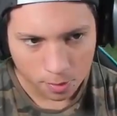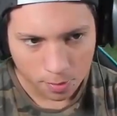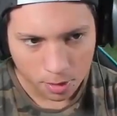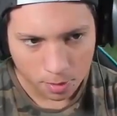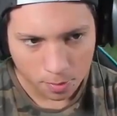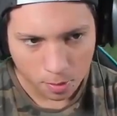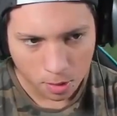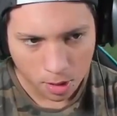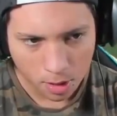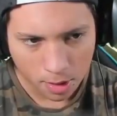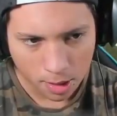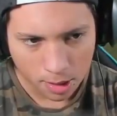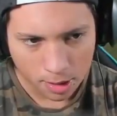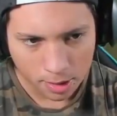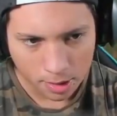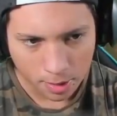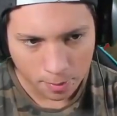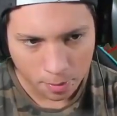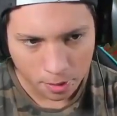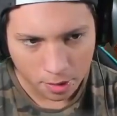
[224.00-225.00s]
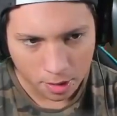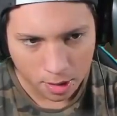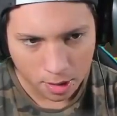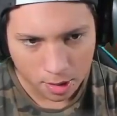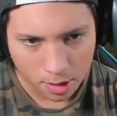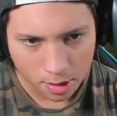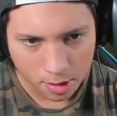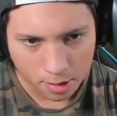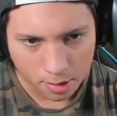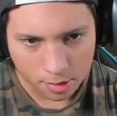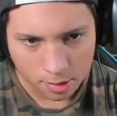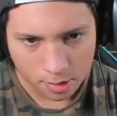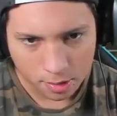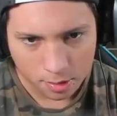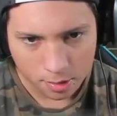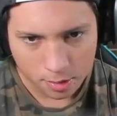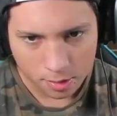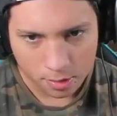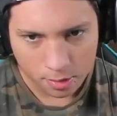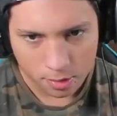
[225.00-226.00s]
Come here, boy. I need. I'm on that
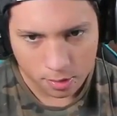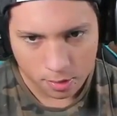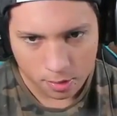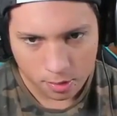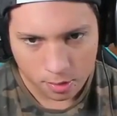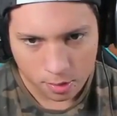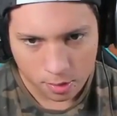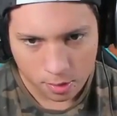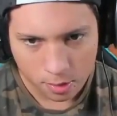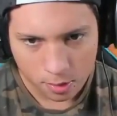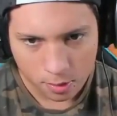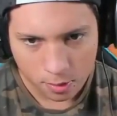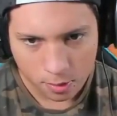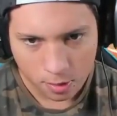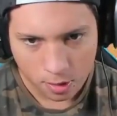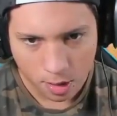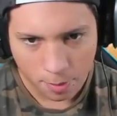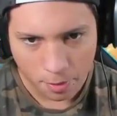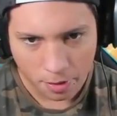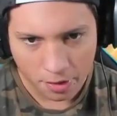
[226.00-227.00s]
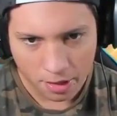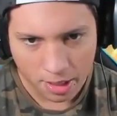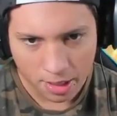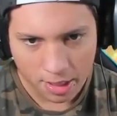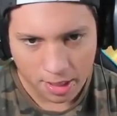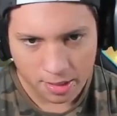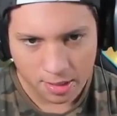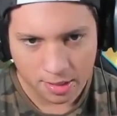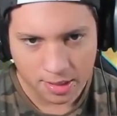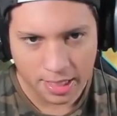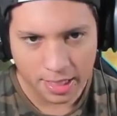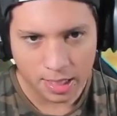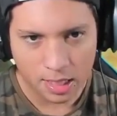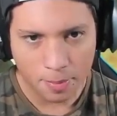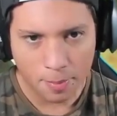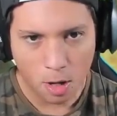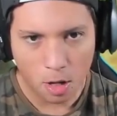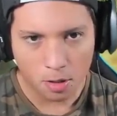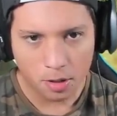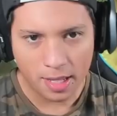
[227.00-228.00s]
ass. Center my help. I'm on that ass. Let's get it.
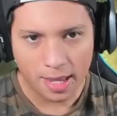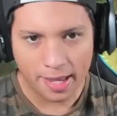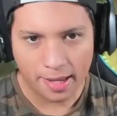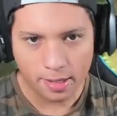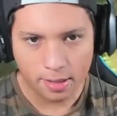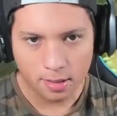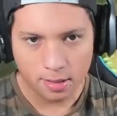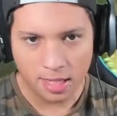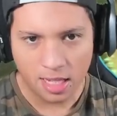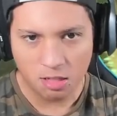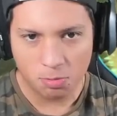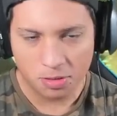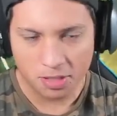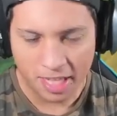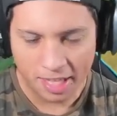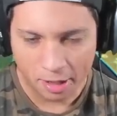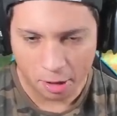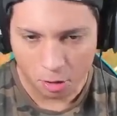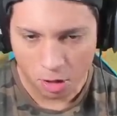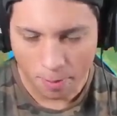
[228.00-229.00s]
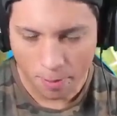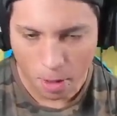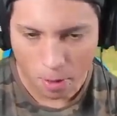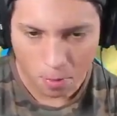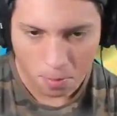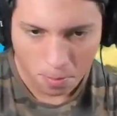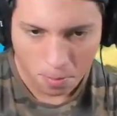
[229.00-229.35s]
Come on, lay, lay potato. Come